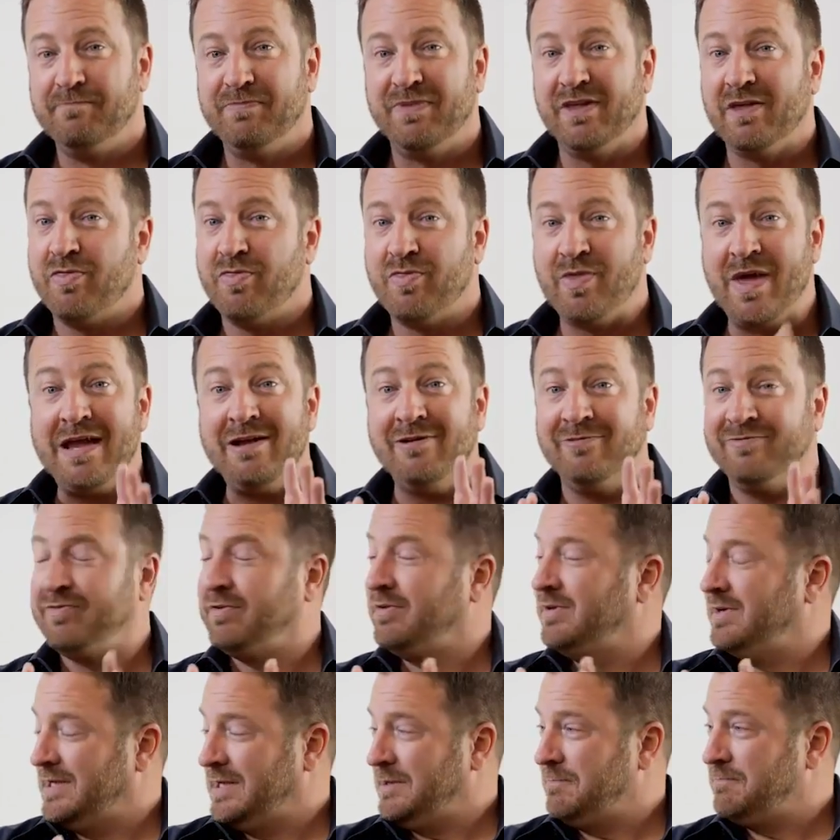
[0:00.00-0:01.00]

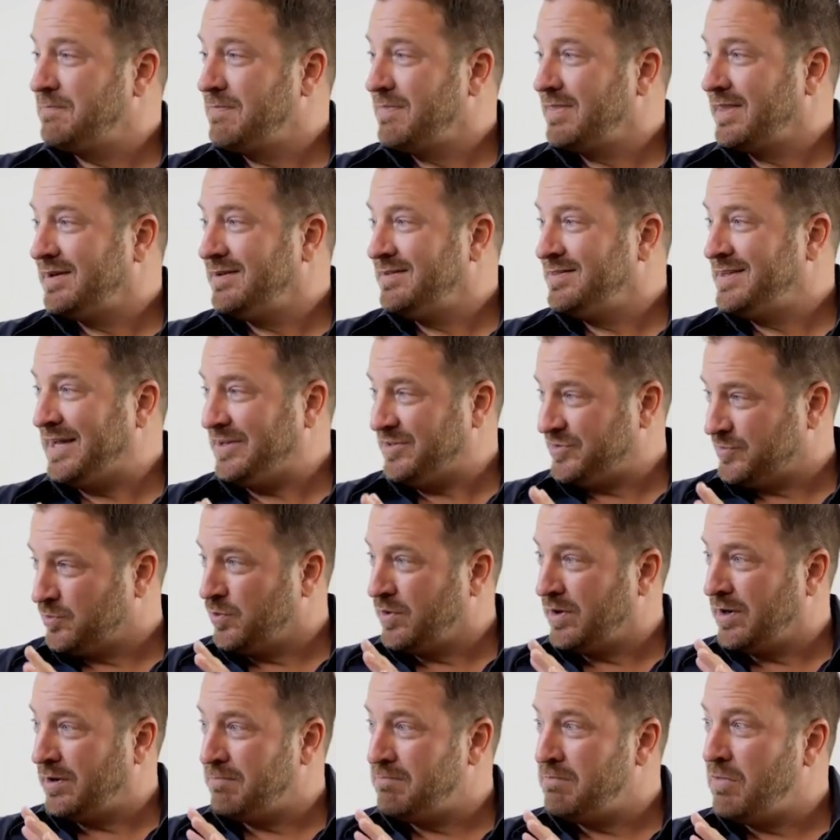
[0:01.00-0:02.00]
Thankfully, that's
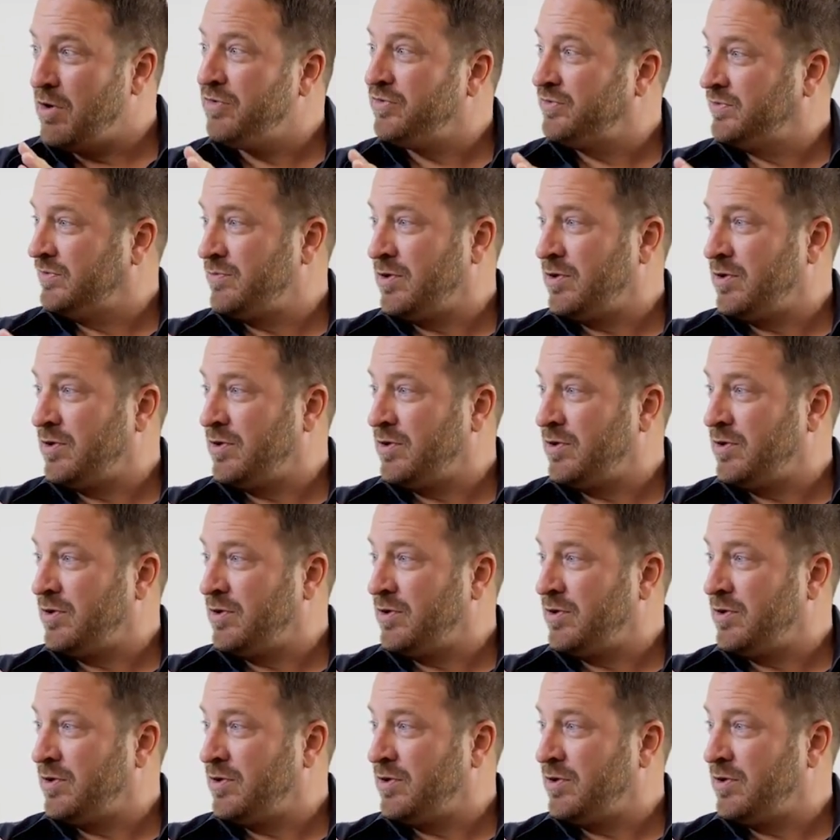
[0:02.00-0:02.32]
where most